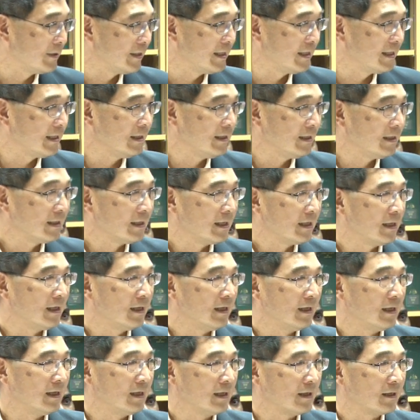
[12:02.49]
we
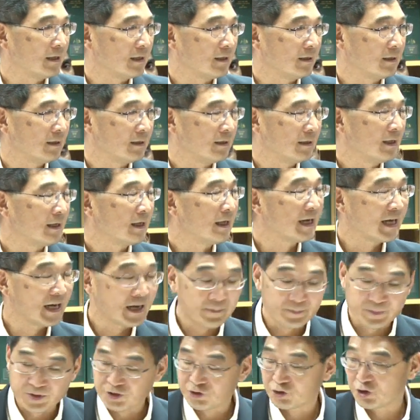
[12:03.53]

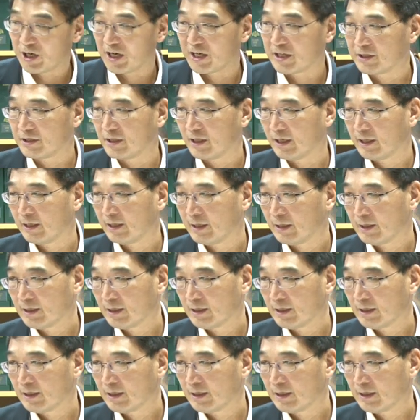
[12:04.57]
help each other.